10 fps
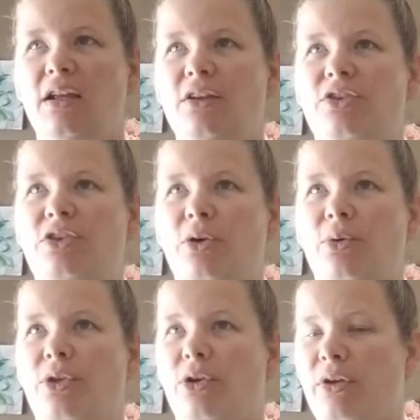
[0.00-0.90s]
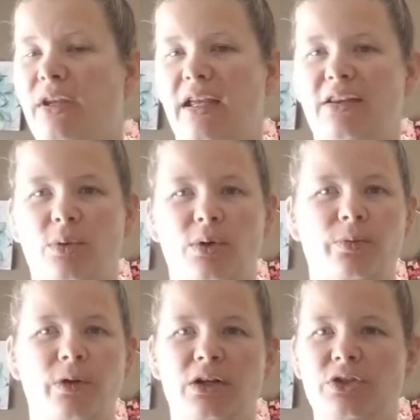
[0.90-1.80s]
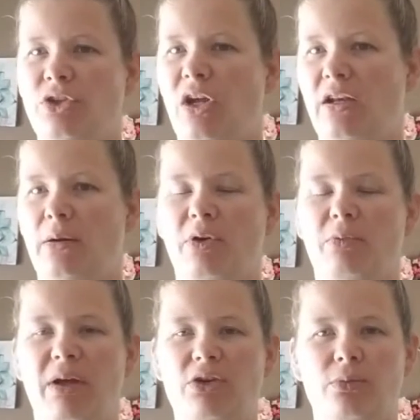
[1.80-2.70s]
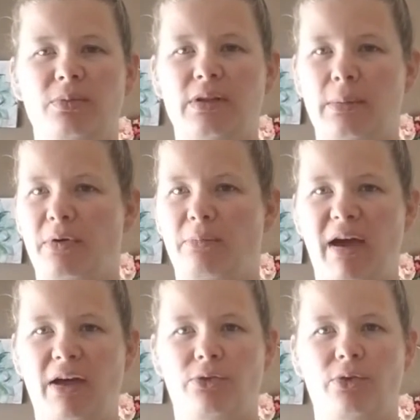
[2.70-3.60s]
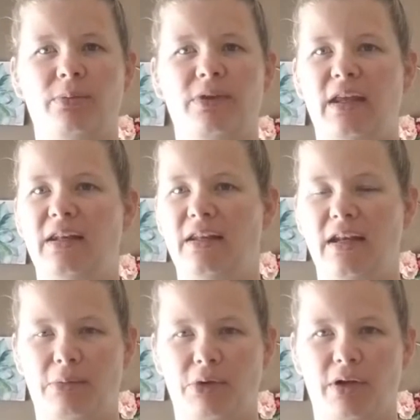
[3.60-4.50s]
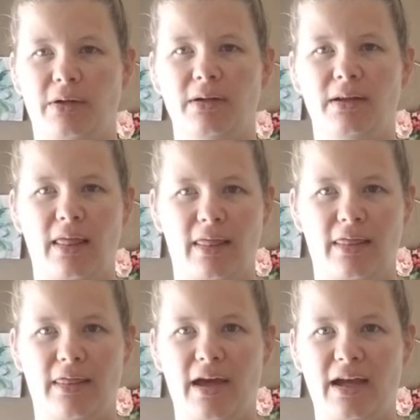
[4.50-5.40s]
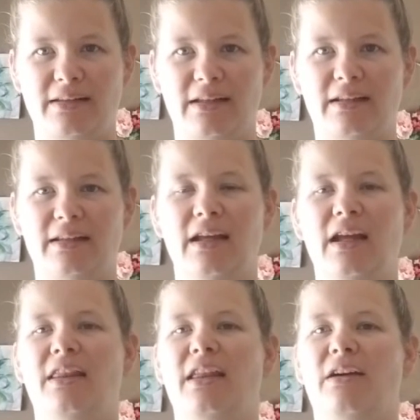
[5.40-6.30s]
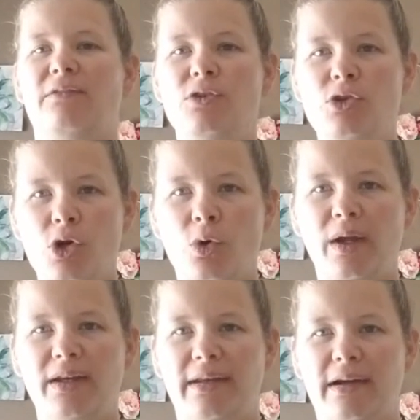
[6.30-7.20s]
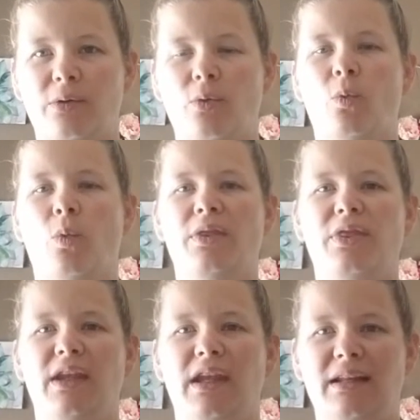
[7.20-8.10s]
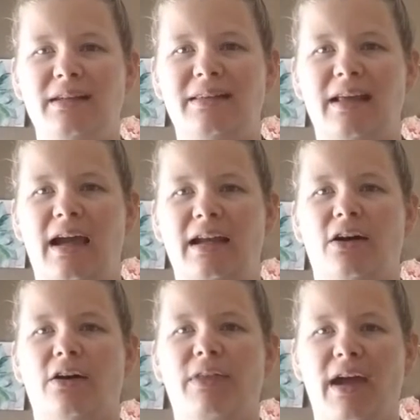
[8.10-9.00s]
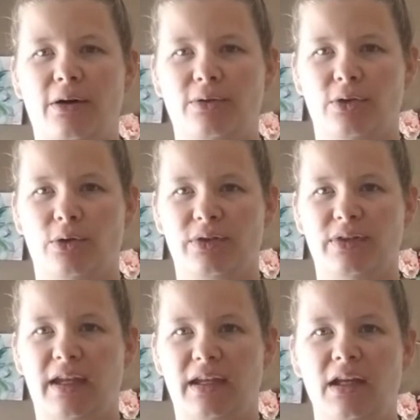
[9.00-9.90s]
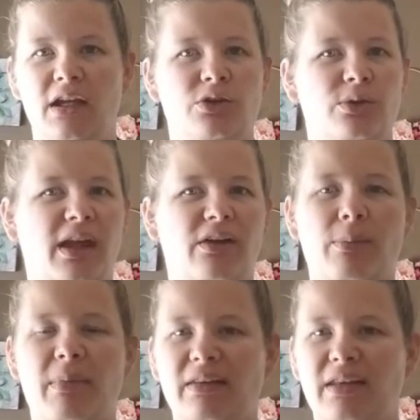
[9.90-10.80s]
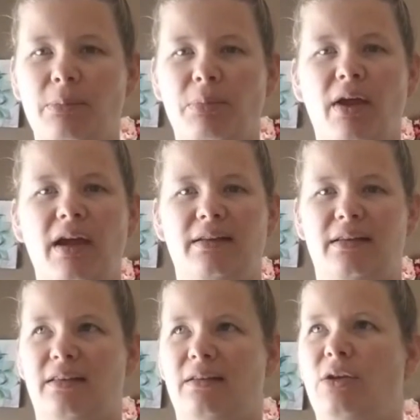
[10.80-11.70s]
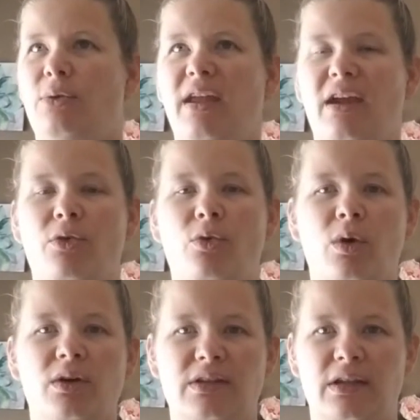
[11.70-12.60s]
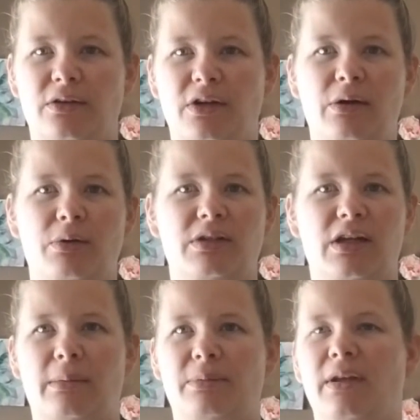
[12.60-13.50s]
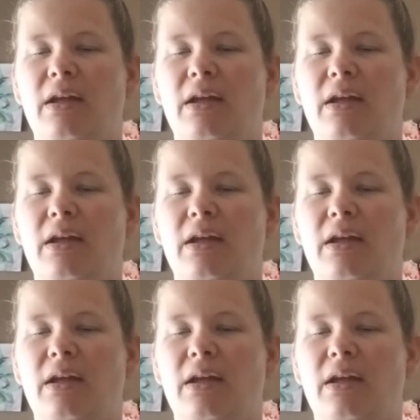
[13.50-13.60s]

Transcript: So they're looking at square footage, number of bedrooms, number of bathrooms, and the neighborhood. That's it. They have no idea what the inside of the house looks like. Do they have amazing appliances? Do they have quartz on their countertops?